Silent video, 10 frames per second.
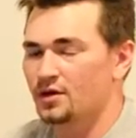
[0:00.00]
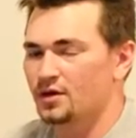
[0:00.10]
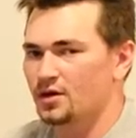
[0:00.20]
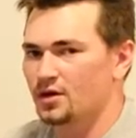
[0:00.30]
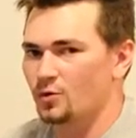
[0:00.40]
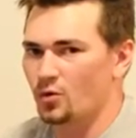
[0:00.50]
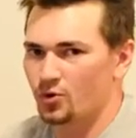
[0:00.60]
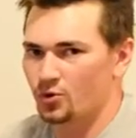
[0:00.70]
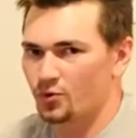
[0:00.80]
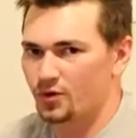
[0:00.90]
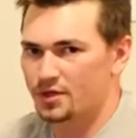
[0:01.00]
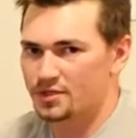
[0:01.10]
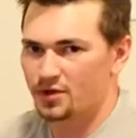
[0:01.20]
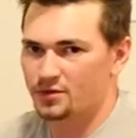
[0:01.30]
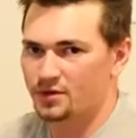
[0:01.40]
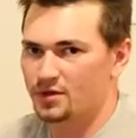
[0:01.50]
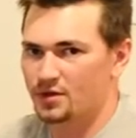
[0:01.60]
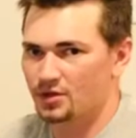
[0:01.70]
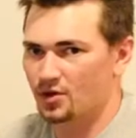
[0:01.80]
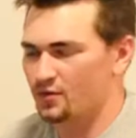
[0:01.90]
um, oil rigs out in
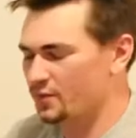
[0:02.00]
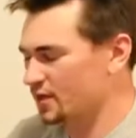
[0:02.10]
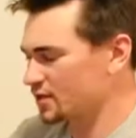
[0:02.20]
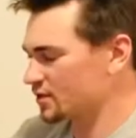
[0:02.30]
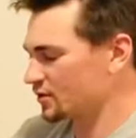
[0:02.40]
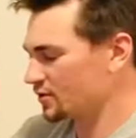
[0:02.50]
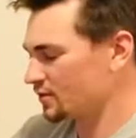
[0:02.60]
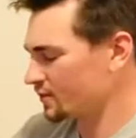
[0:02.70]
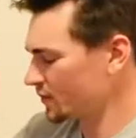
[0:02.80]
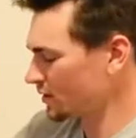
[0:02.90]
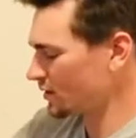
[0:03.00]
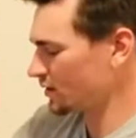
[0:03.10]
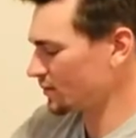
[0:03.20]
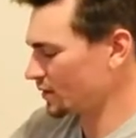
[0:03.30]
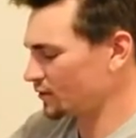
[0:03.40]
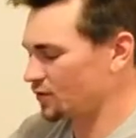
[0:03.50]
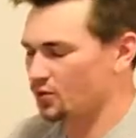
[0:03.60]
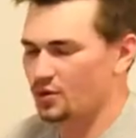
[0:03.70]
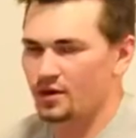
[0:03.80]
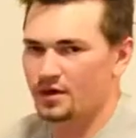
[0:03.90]
the Gulf of Mexico, um, if you
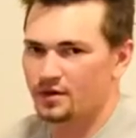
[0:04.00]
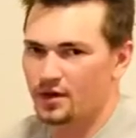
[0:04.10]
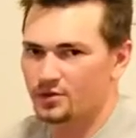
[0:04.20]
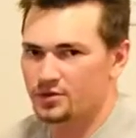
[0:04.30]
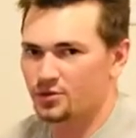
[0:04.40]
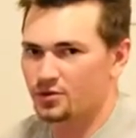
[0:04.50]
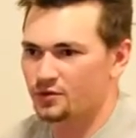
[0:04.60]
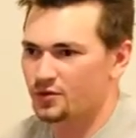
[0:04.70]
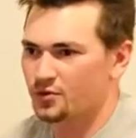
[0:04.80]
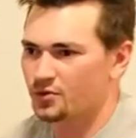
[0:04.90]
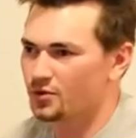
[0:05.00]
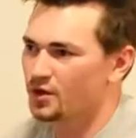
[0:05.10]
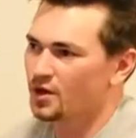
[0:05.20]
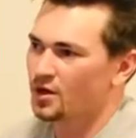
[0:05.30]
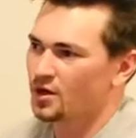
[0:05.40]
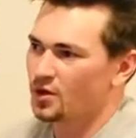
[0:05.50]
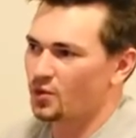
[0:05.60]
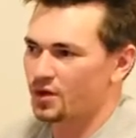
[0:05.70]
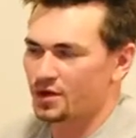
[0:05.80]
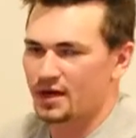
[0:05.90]
were, I was told if you
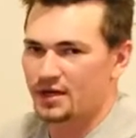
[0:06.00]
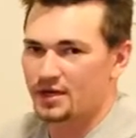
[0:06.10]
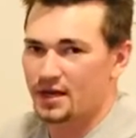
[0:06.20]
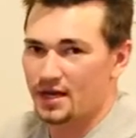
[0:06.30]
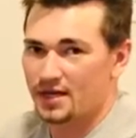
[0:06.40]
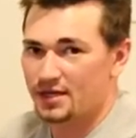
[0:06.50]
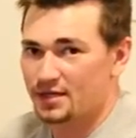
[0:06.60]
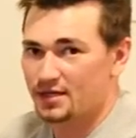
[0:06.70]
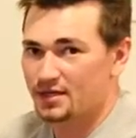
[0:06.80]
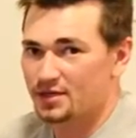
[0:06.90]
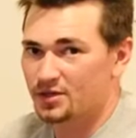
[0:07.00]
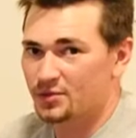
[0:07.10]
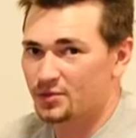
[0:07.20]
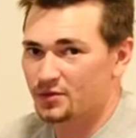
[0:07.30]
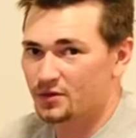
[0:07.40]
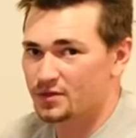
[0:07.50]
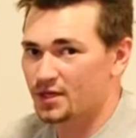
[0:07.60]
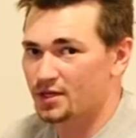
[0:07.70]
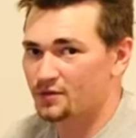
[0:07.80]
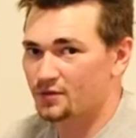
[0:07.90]
where an 80 cubic foot
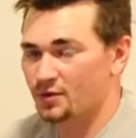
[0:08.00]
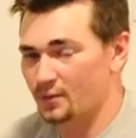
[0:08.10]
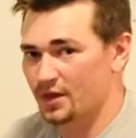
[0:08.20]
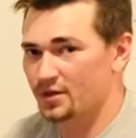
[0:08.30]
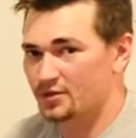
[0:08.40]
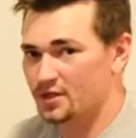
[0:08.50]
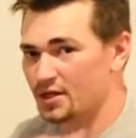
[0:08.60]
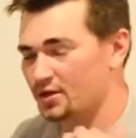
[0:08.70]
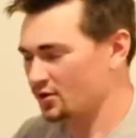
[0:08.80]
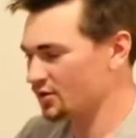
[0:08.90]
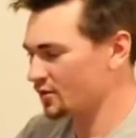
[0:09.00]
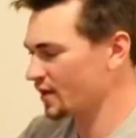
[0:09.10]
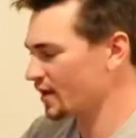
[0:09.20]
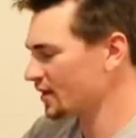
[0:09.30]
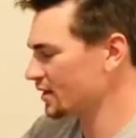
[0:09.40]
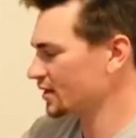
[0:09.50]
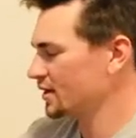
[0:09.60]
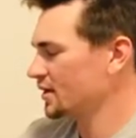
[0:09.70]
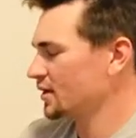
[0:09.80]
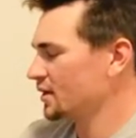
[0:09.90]
tank for a bailout tank on your back,
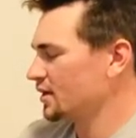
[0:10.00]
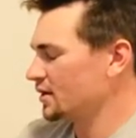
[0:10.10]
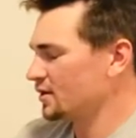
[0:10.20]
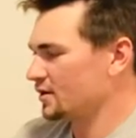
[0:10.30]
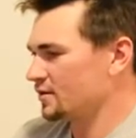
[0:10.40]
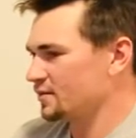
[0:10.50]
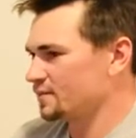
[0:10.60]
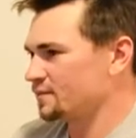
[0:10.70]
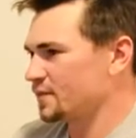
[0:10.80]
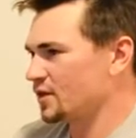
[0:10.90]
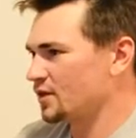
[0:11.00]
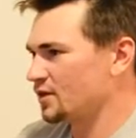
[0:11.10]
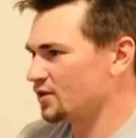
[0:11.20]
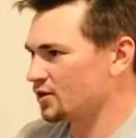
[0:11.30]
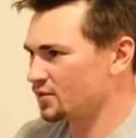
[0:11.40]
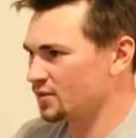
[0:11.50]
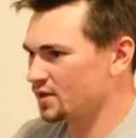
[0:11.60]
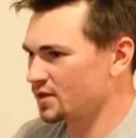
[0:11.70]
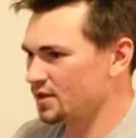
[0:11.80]
um, you're gonna be